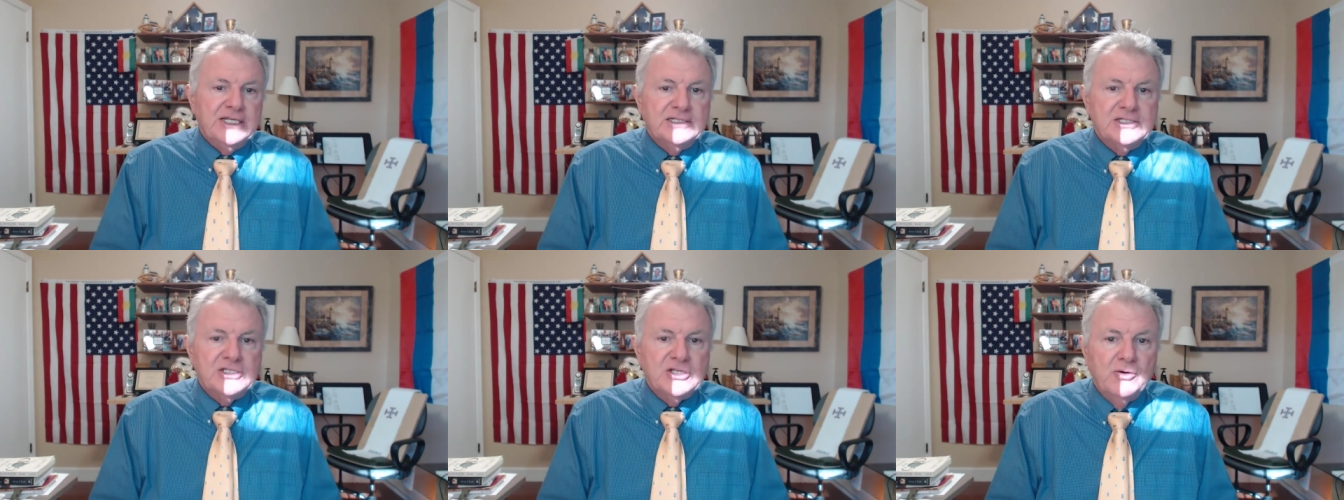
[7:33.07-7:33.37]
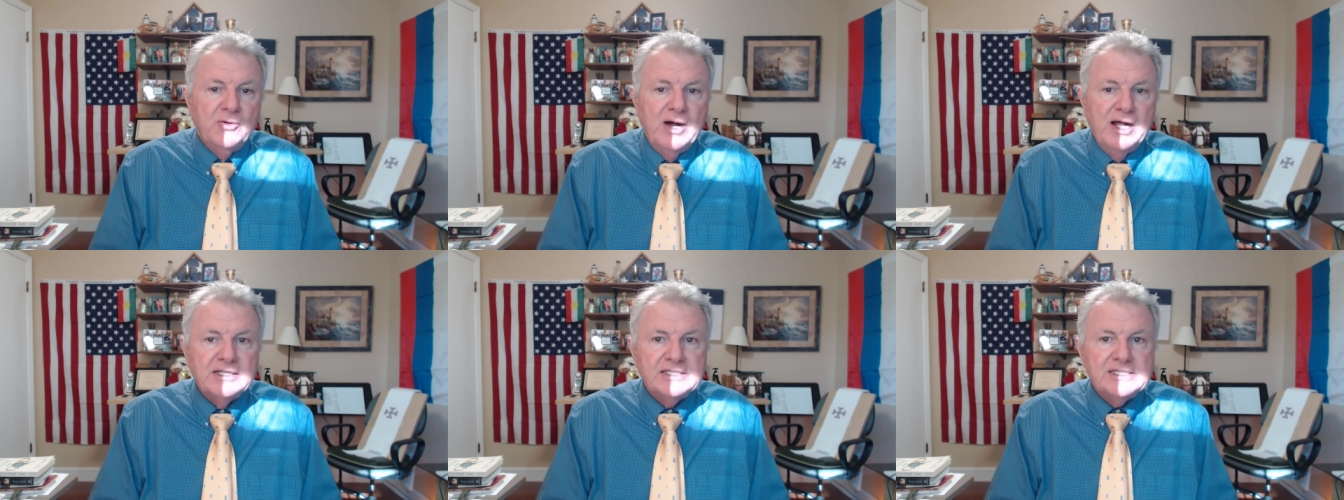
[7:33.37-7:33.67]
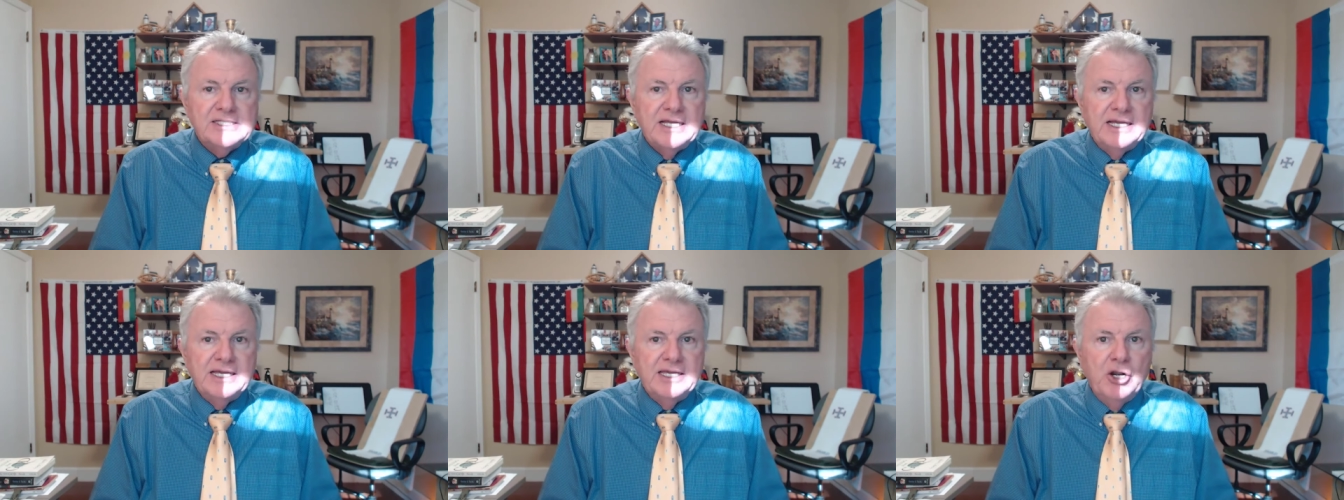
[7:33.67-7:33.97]
And so I'll
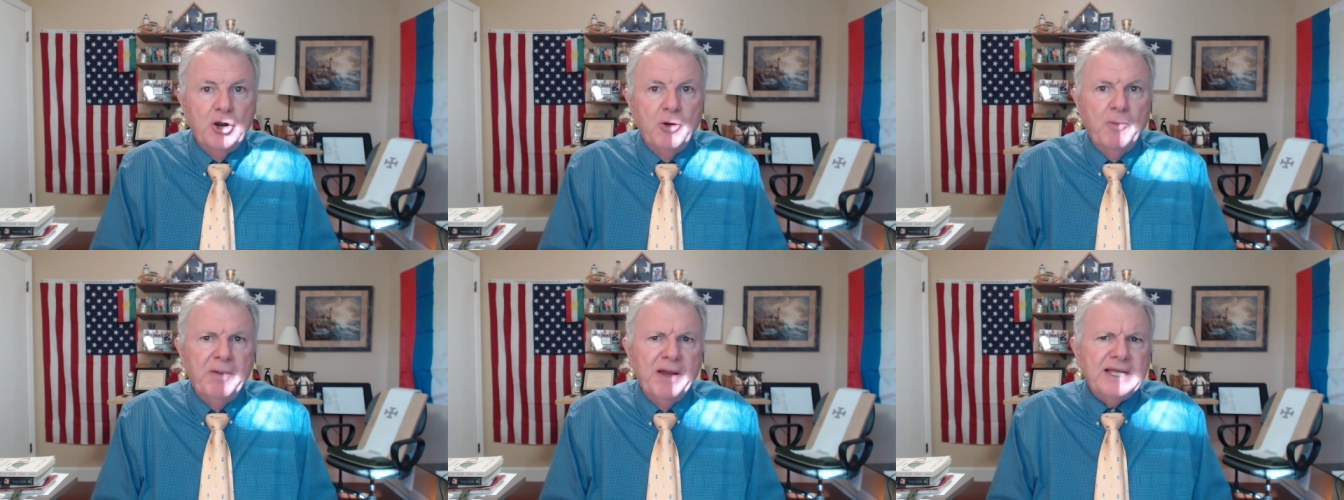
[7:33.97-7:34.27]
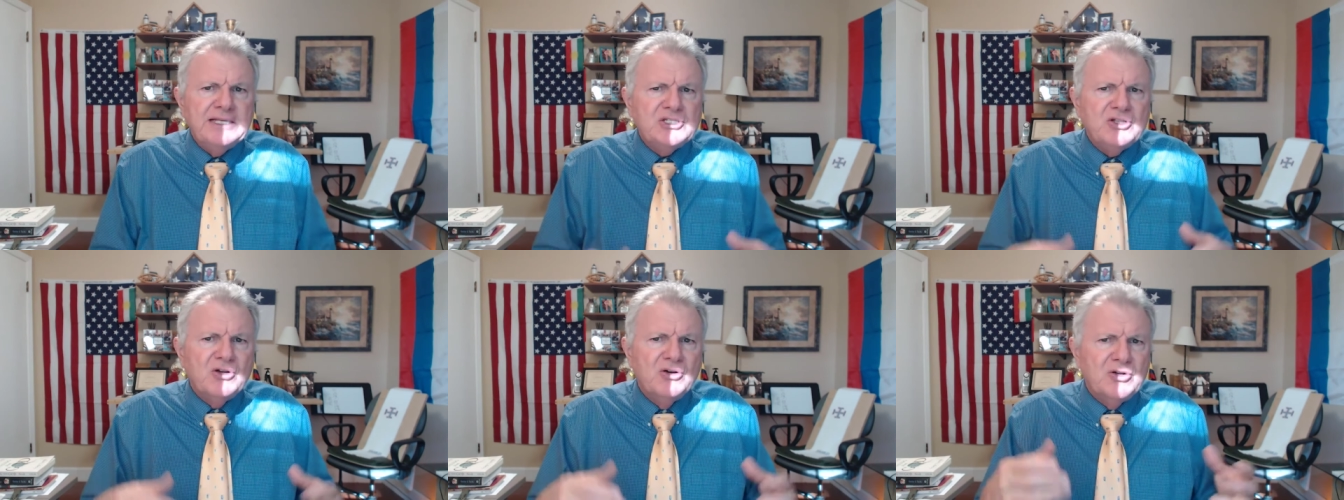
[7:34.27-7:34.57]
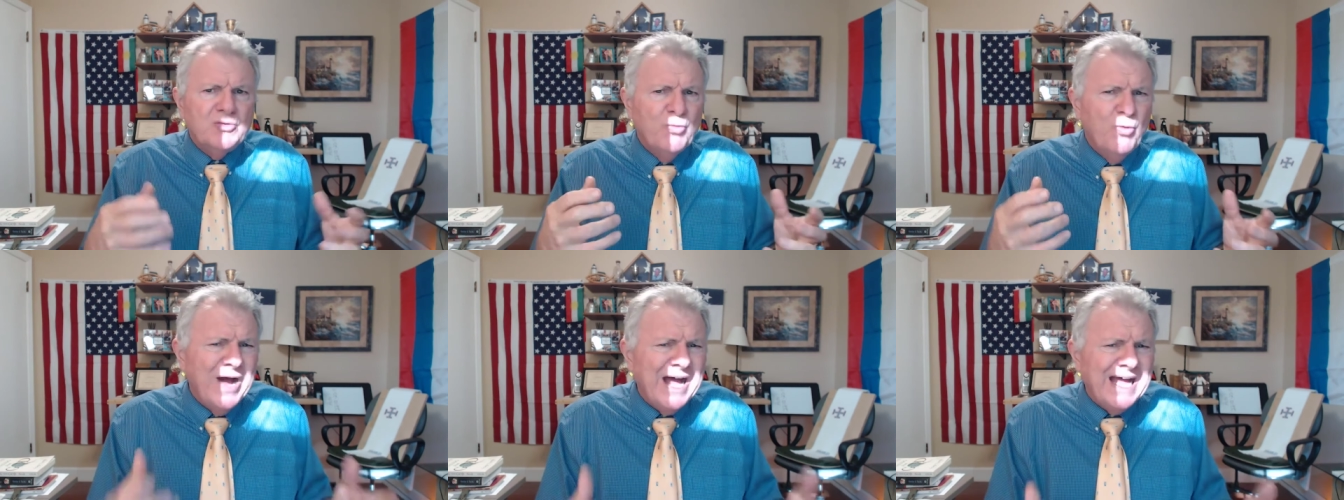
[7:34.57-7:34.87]
say, you know, based
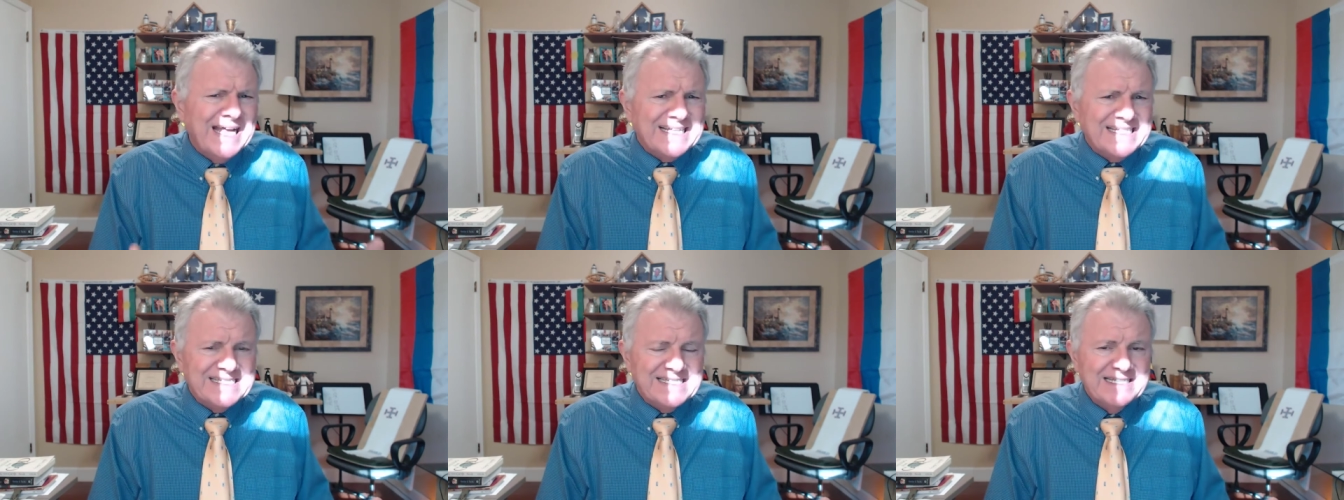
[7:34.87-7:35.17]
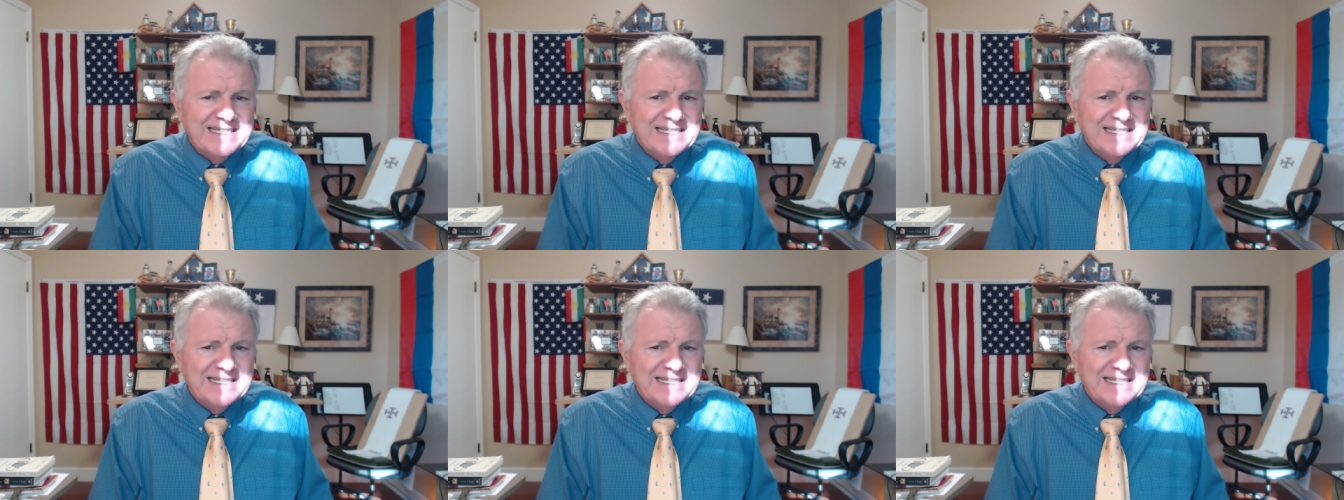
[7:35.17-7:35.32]
on what?